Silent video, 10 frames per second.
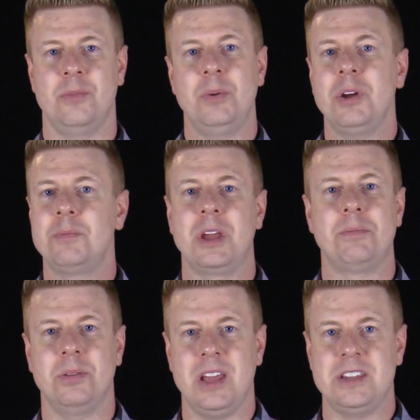We want to be
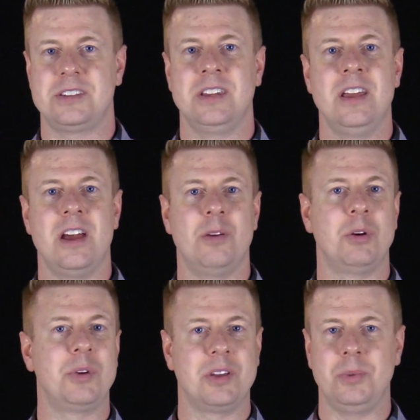a place
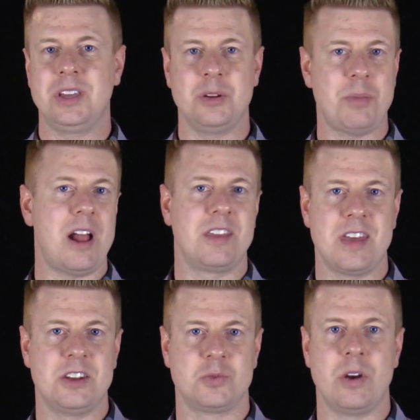where we can embody
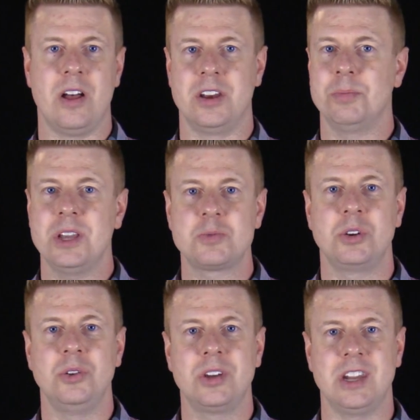that as well, and a place
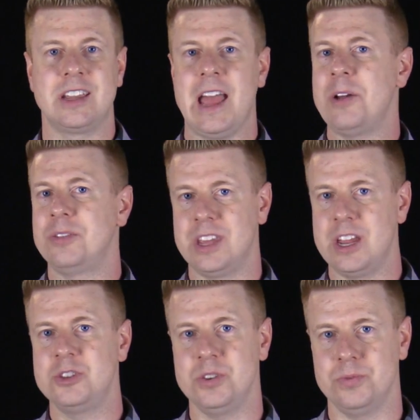where you can encounter
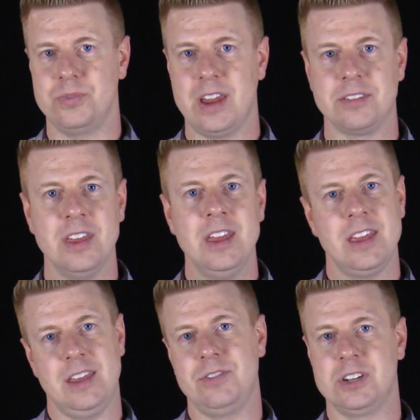the ancient faith,
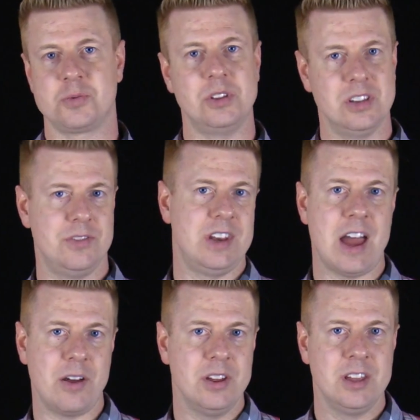even as we live it
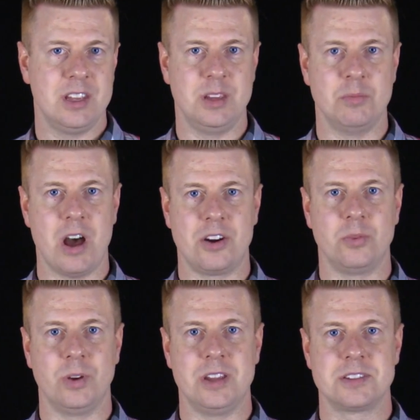out in
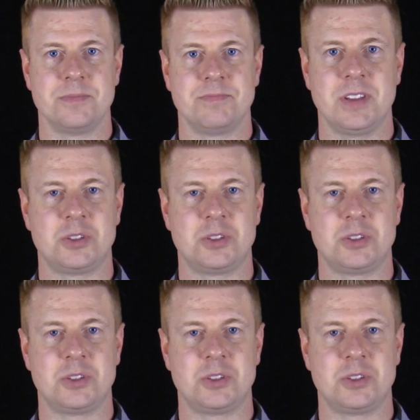modern ways.